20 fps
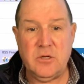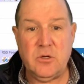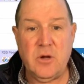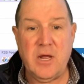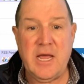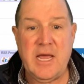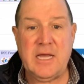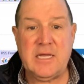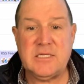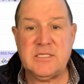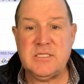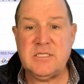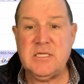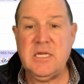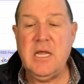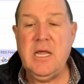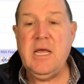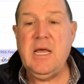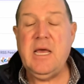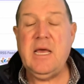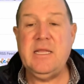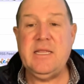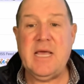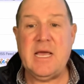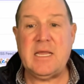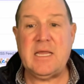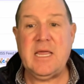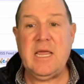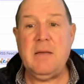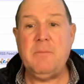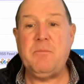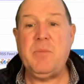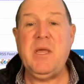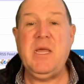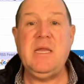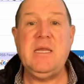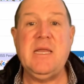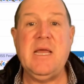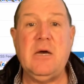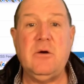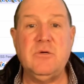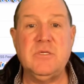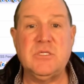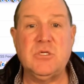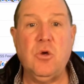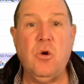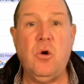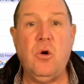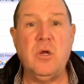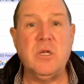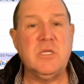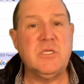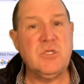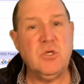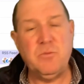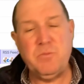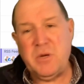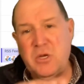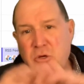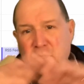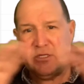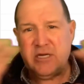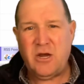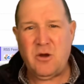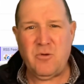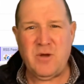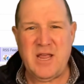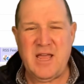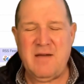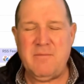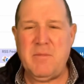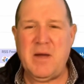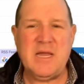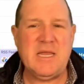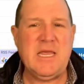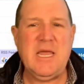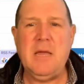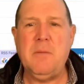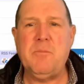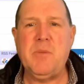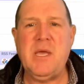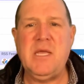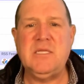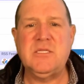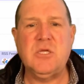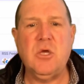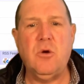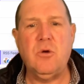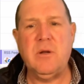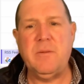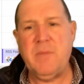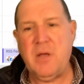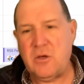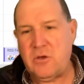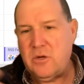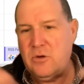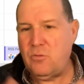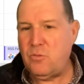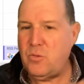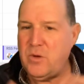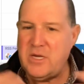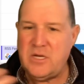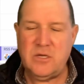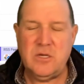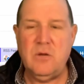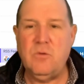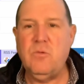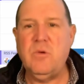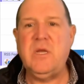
little X, and that campaign now is gone. So because I already have my campaigns going, I'm not going to